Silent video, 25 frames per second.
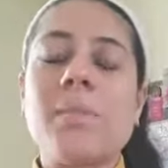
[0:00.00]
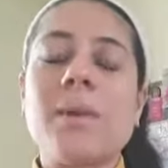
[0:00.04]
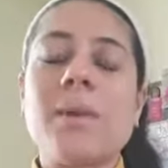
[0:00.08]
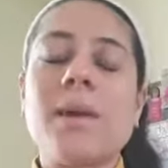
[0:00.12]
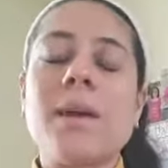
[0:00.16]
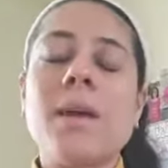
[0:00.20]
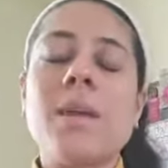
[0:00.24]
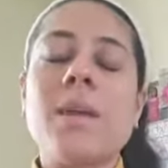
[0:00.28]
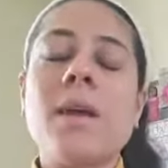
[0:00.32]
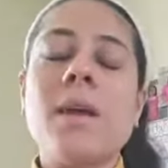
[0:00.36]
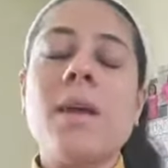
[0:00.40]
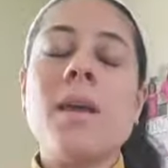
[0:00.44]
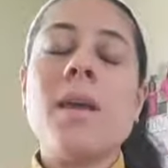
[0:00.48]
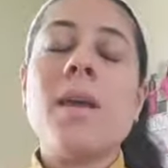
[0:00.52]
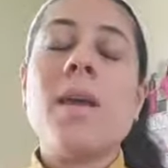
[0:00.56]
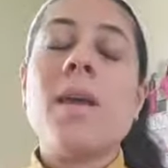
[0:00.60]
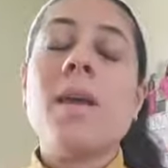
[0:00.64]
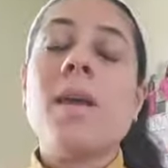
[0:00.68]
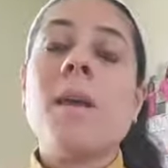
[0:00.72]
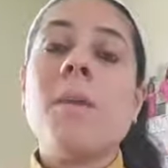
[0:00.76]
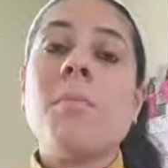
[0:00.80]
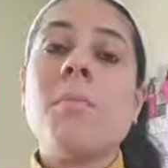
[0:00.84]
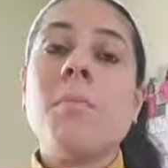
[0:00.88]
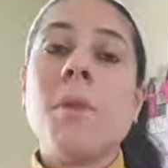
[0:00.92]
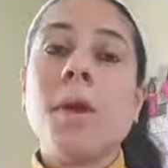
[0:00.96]
But
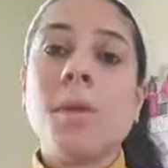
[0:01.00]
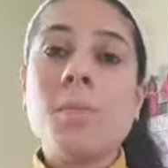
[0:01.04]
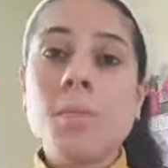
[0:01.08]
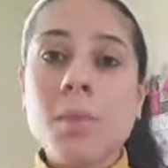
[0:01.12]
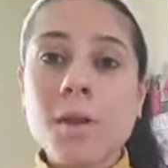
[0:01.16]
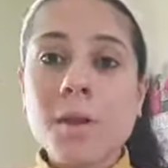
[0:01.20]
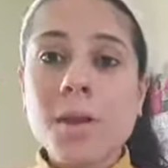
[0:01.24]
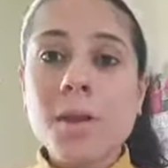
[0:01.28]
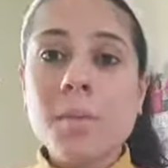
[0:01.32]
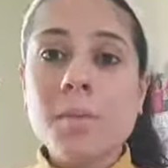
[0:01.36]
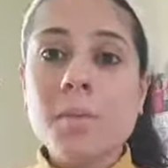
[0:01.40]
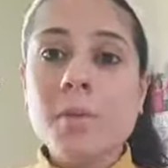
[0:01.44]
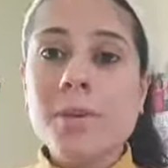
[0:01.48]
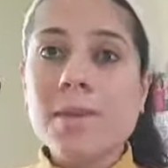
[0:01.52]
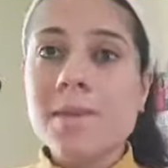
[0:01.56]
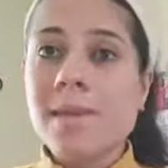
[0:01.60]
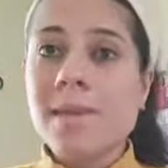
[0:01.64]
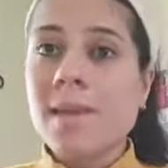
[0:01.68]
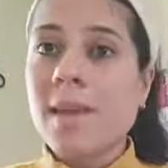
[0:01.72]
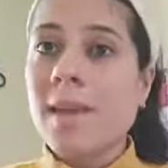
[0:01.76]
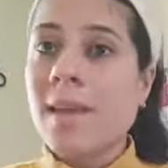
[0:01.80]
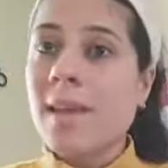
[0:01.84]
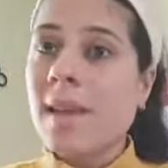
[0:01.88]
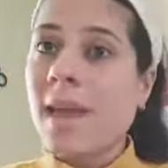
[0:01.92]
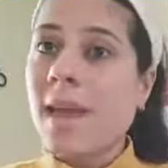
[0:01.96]
my work per
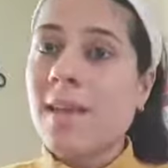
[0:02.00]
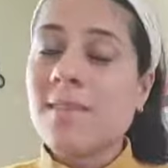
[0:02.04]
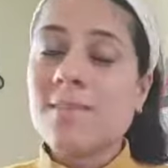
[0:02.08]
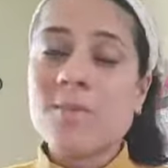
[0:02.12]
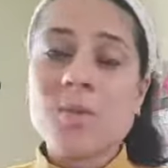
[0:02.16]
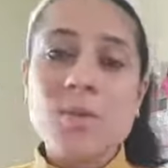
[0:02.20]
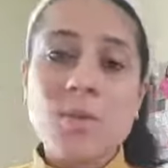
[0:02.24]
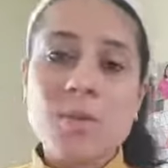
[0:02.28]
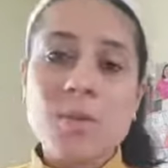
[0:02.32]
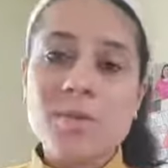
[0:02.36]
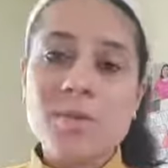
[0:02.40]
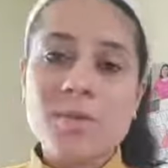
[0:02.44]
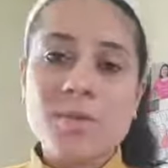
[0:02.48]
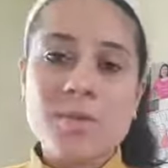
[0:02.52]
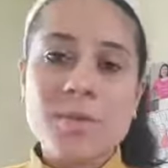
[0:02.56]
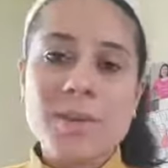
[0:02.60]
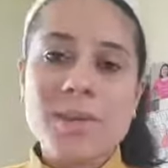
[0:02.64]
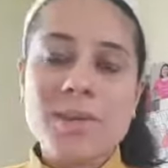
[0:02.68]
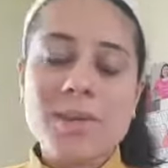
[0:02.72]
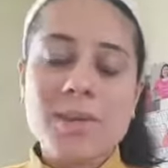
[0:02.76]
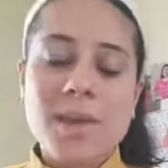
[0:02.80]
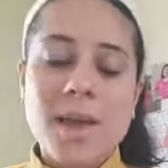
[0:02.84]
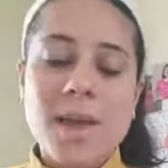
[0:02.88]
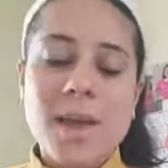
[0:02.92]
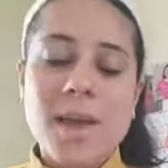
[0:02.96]
se has no
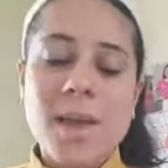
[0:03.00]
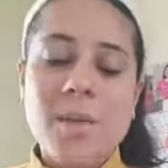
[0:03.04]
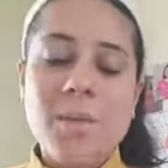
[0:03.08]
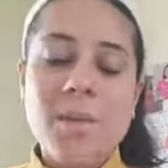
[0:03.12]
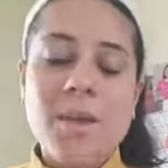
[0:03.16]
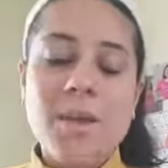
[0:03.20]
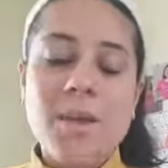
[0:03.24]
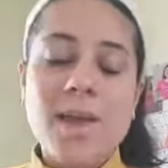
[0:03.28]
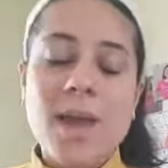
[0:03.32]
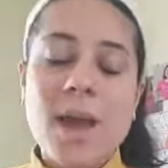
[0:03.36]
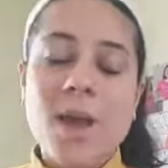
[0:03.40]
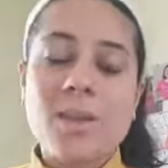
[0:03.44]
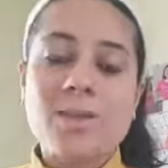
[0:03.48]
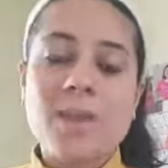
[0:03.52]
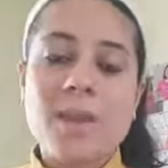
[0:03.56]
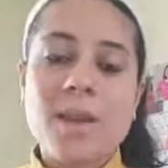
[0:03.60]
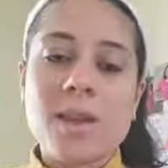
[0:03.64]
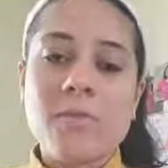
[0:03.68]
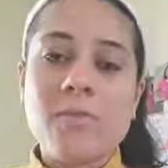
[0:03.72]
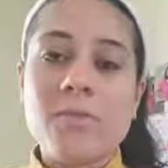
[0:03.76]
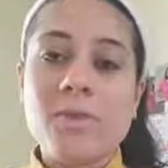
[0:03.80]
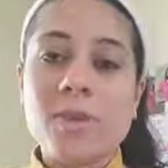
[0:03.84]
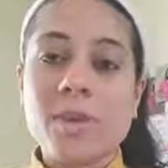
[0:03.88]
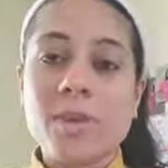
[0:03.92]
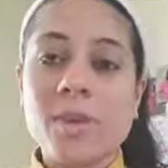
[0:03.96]
screen time, and now that
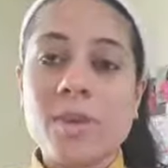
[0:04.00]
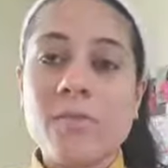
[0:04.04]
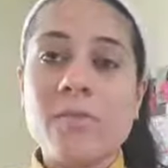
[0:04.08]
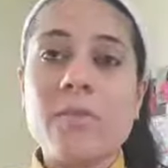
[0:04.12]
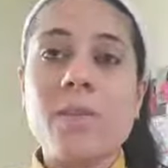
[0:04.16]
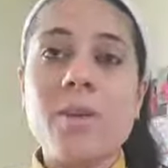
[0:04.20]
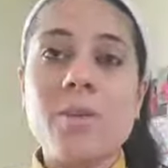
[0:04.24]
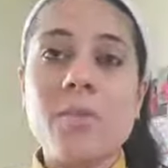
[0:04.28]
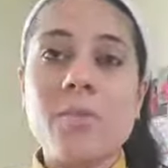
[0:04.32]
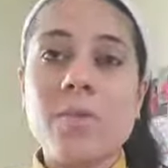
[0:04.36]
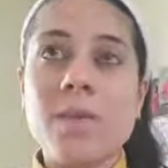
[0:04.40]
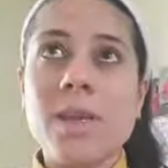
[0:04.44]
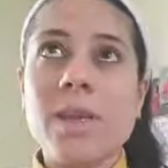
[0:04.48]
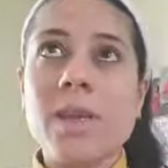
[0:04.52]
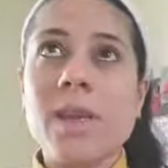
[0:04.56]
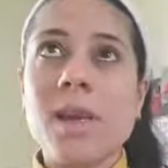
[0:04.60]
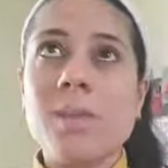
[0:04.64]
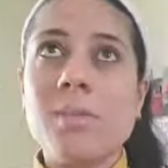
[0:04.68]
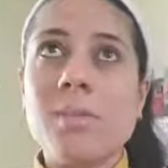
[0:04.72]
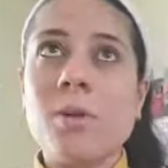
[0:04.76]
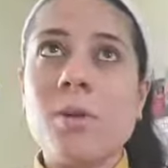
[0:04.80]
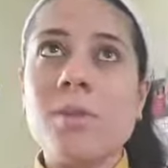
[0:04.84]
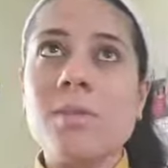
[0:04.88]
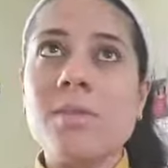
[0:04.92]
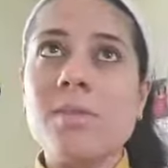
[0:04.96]
I'm working virtually,
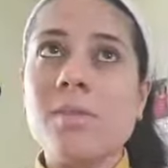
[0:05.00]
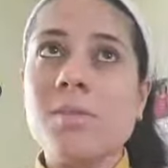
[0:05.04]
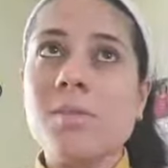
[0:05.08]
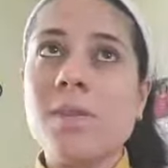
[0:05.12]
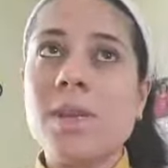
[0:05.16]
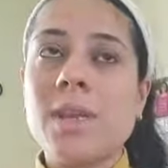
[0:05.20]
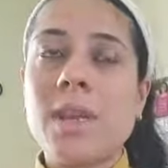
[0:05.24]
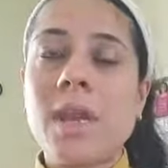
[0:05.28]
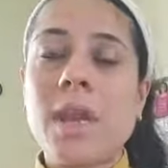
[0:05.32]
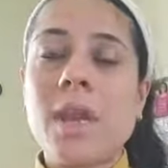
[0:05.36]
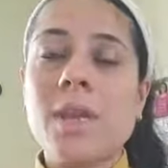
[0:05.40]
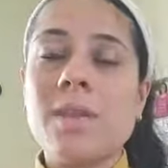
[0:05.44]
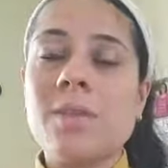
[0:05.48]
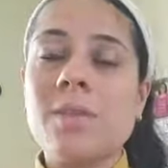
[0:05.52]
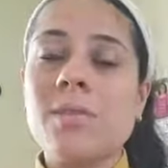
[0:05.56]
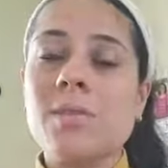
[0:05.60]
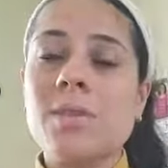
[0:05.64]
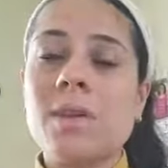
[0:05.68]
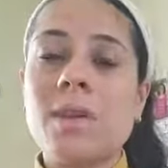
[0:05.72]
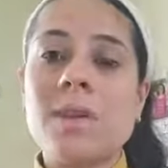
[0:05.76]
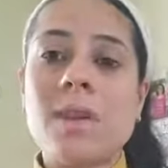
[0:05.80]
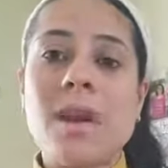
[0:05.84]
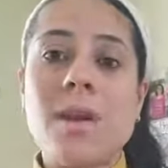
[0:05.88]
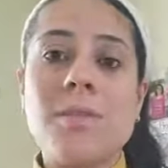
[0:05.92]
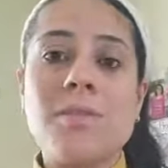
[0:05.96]
I'm on the screen 8 to
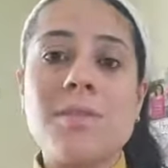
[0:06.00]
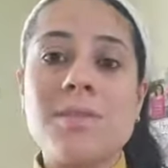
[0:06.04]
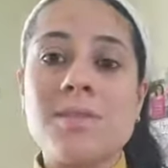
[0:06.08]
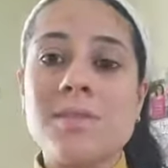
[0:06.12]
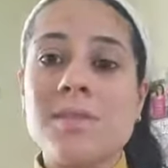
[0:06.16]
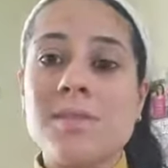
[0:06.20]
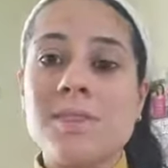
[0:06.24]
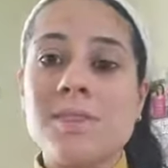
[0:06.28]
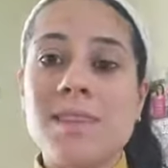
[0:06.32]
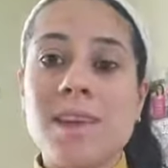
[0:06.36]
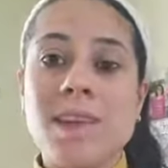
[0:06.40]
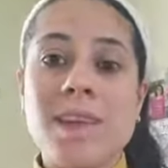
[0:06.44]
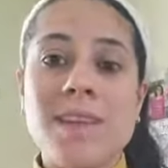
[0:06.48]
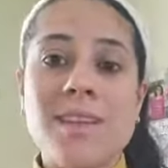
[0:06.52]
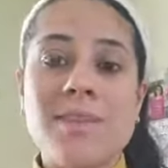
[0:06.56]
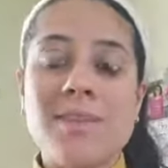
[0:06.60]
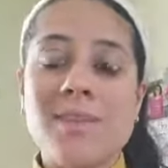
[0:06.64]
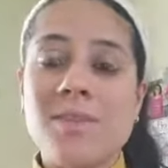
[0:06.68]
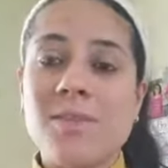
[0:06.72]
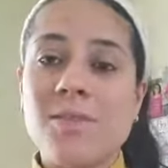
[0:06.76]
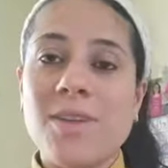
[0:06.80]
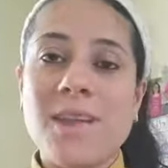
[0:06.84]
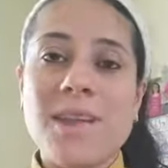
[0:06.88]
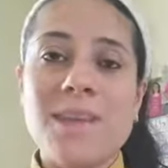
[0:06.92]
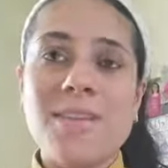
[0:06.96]
10 hours a day. It's
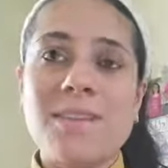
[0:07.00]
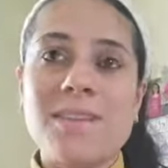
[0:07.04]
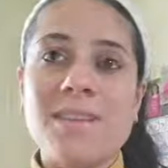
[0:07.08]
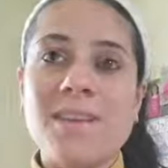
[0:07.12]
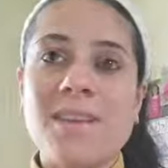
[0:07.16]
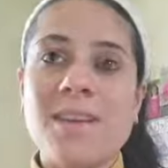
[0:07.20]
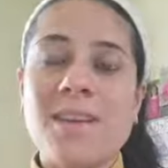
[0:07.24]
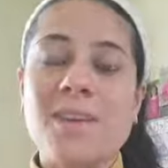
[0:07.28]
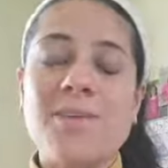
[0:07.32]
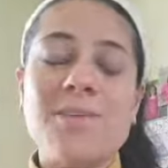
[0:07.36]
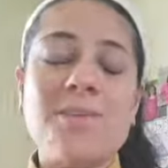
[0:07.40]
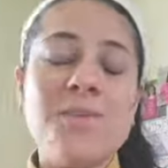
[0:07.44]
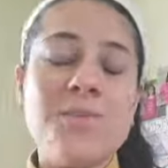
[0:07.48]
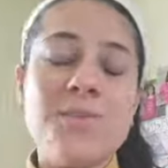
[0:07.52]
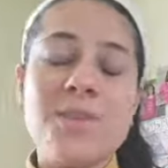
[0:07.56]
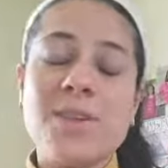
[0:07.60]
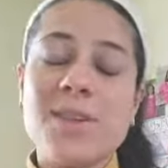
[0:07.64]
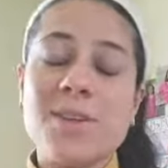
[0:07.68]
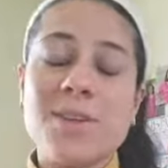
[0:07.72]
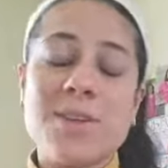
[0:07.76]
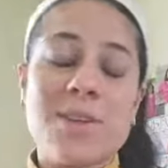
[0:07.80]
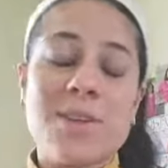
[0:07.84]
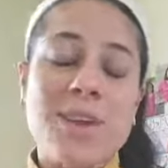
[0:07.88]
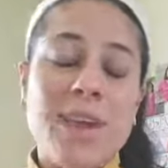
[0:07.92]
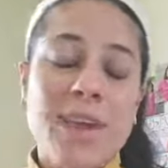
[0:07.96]
crazy. I don't feel
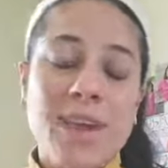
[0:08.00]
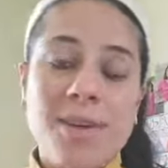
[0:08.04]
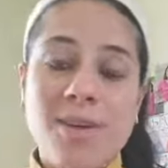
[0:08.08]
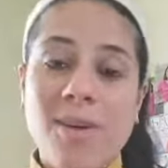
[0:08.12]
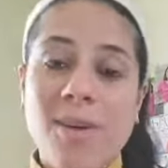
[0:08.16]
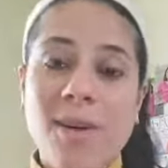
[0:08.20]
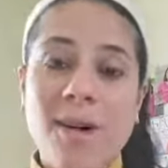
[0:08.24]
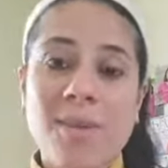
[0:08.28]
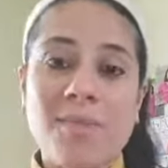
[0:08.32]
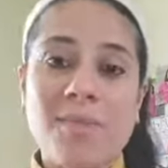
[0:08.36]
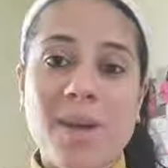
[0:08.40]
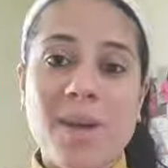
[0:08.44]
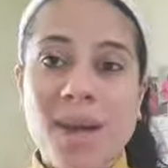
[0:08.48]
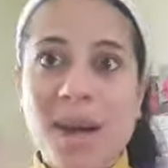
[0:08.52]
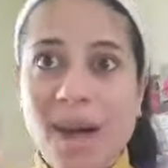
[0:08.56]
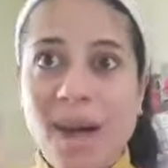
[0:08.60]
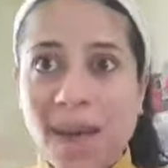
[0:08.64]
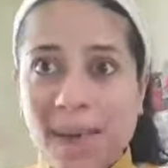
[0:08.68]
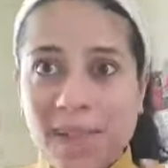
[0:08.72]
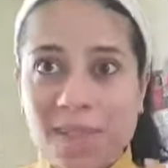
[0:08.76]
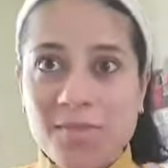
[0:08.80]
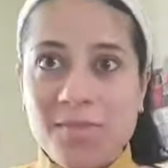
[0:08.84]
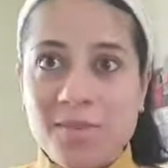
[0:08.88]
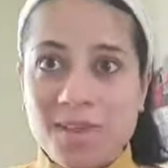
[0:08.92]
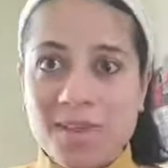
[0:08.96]
good at all. My
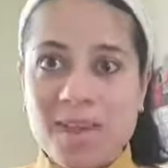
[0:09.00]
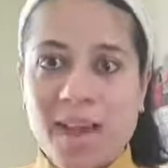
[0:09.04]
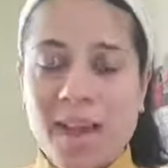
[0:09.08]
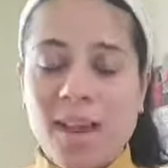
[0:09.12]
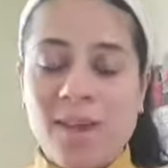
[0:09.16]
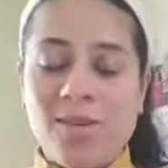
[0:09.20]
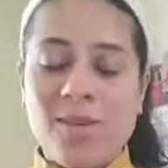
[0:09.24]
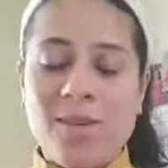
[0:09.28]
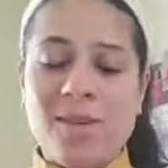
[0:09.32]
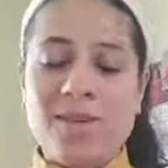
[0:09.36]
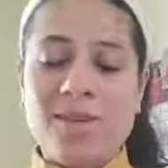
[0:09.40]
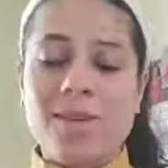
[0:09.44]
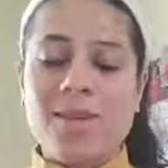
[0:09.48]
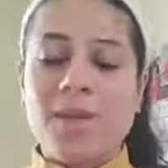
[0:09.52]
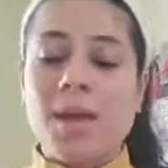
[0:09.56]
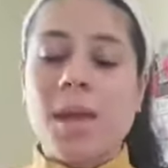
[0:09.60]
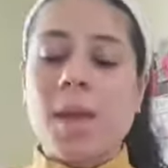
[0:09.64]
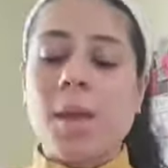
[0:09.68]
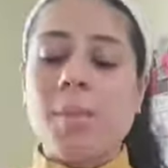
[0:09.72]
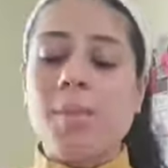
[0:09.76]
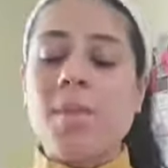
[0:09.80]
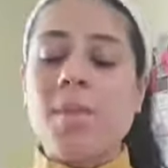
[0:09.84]
eyes feel tired all the time.